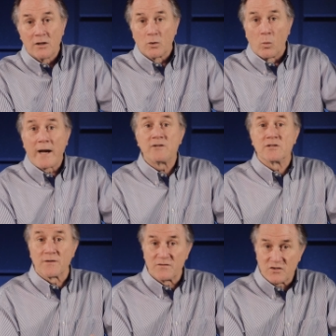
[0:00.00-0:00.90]
The
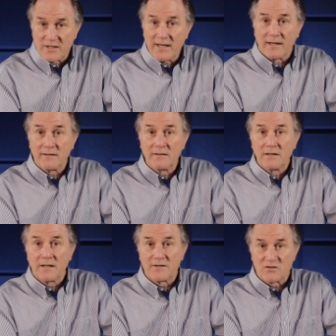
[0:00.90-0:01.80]
wages of
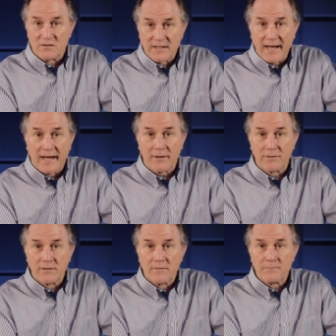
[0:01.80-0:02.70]
sin is
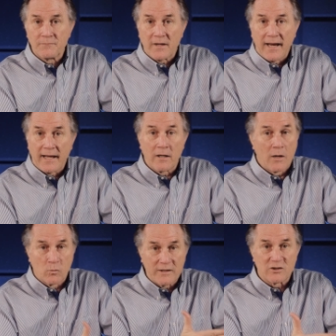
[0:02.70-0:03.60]
death, and,
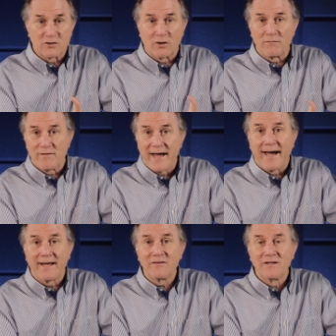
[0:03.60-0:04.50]
and we deserve
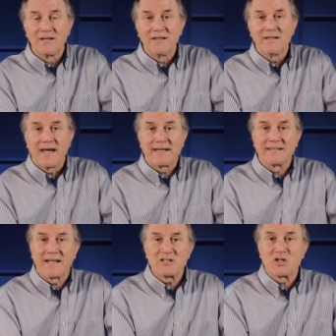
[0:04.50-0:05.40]
that. And
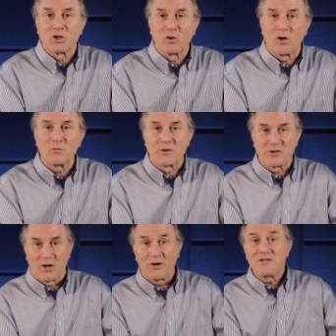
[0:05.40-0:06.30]
unless the Lord
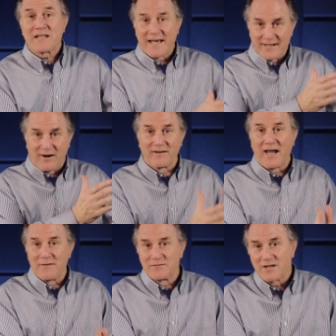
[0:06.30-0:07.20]
returns in our
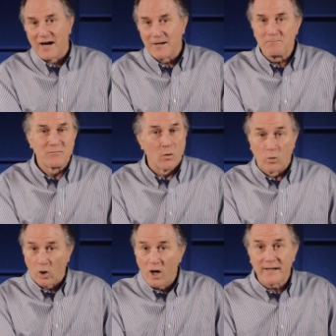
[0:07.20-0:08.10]
lifetime,
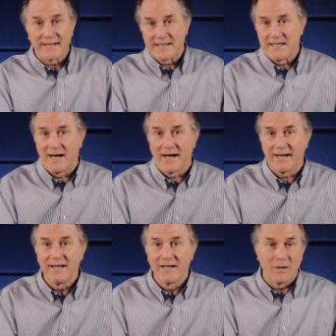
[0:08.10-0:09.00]
we're all going to
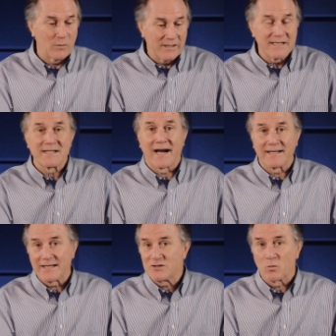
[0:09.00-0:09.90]
die. We're going to die
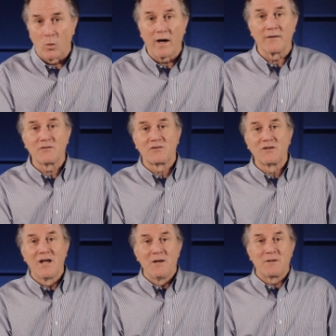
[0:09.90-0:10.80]
at least
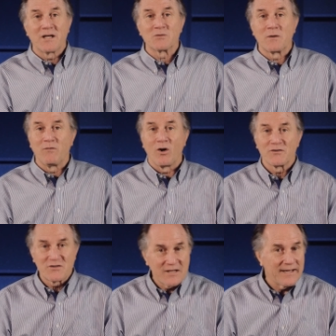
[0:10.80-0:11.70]
once because we've
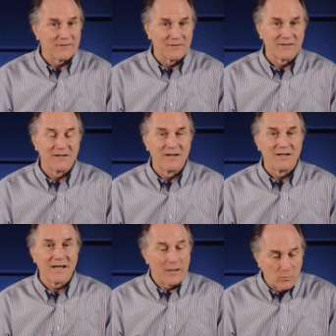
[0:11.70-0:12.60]
all sinned,
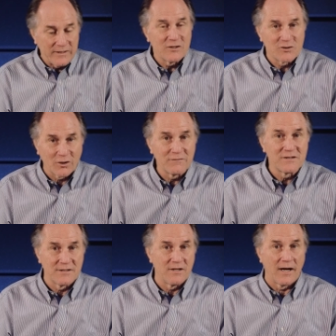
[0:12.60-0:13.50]
and we
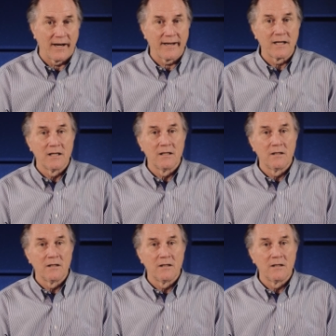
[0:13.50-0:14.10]
deserve to die.